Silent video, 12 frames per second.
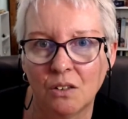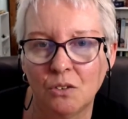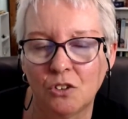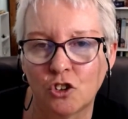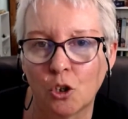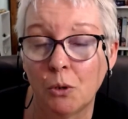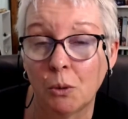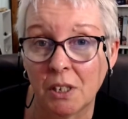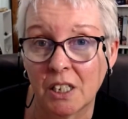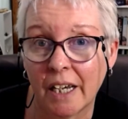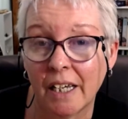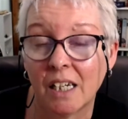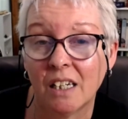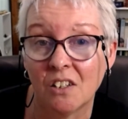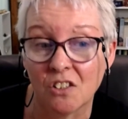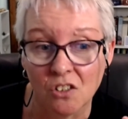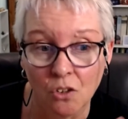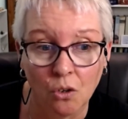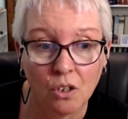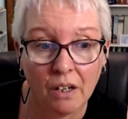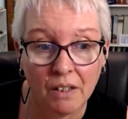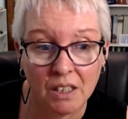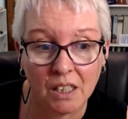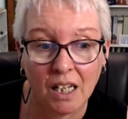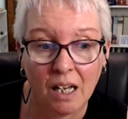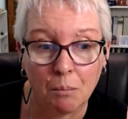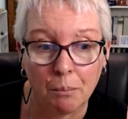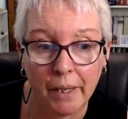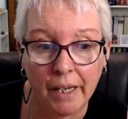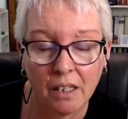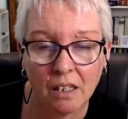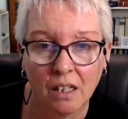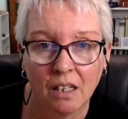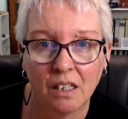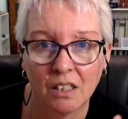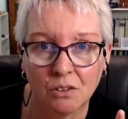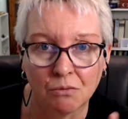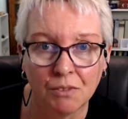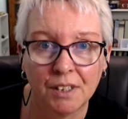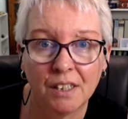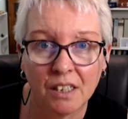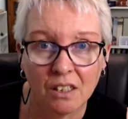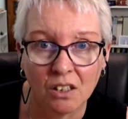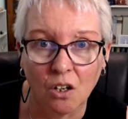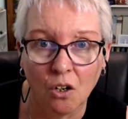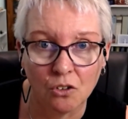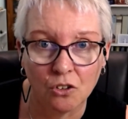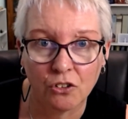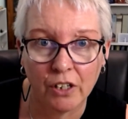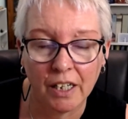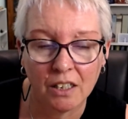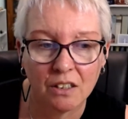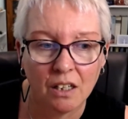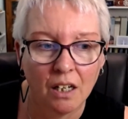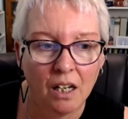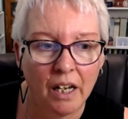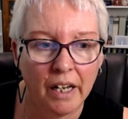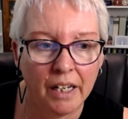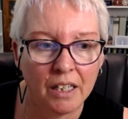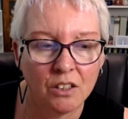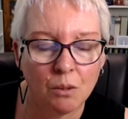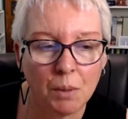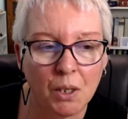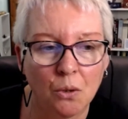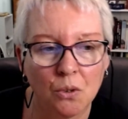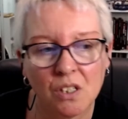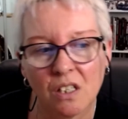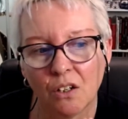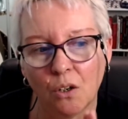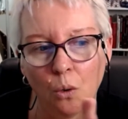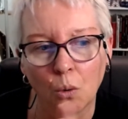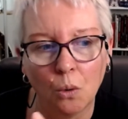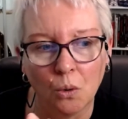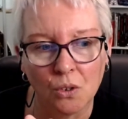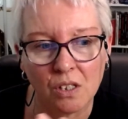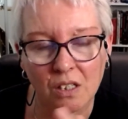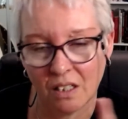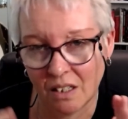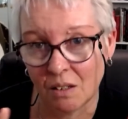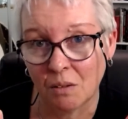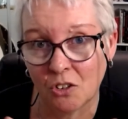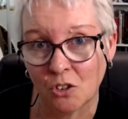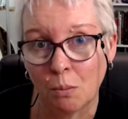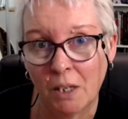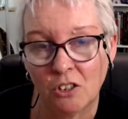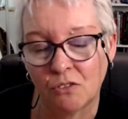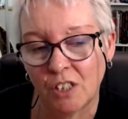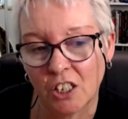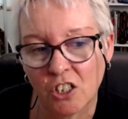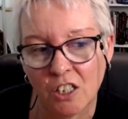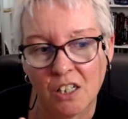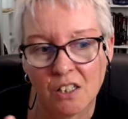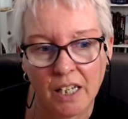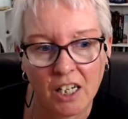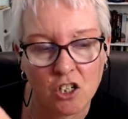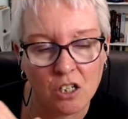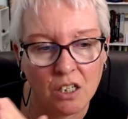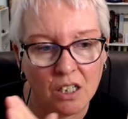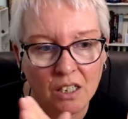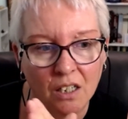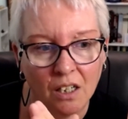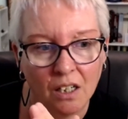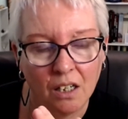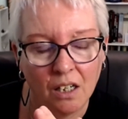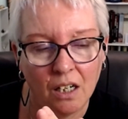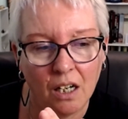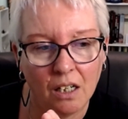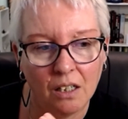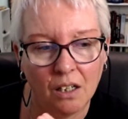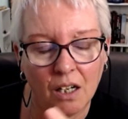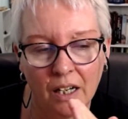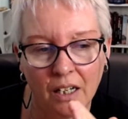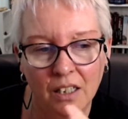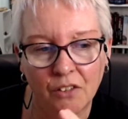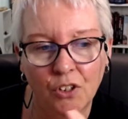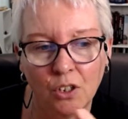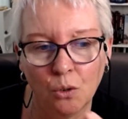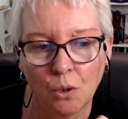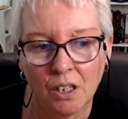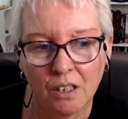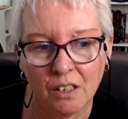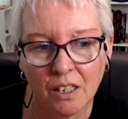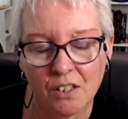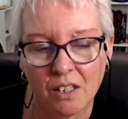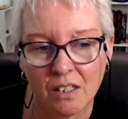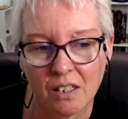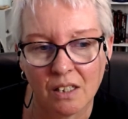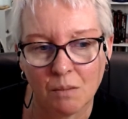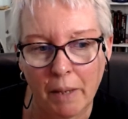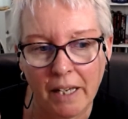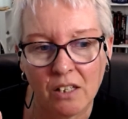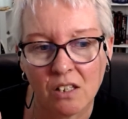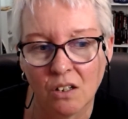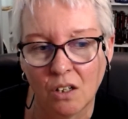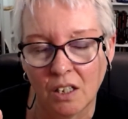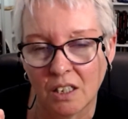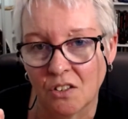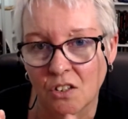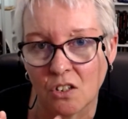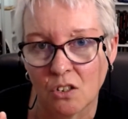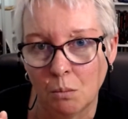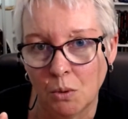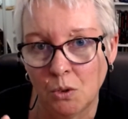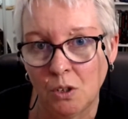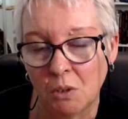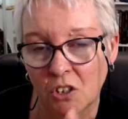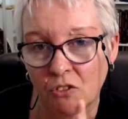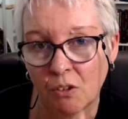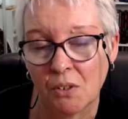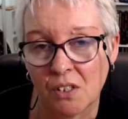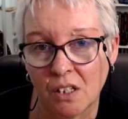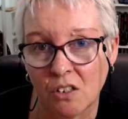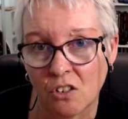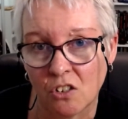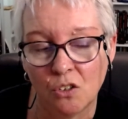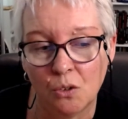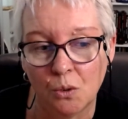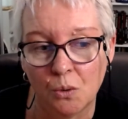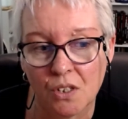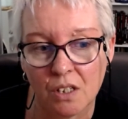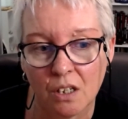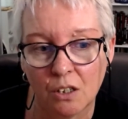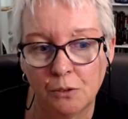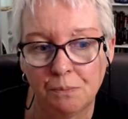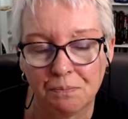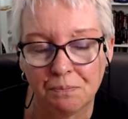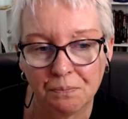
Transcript: whose job you'll be taking is not going to come back. It's written in the contract. And because the horse, and I'm going to talk about direction, is actually, if you look at it, its backside is to the moon, which represents you. So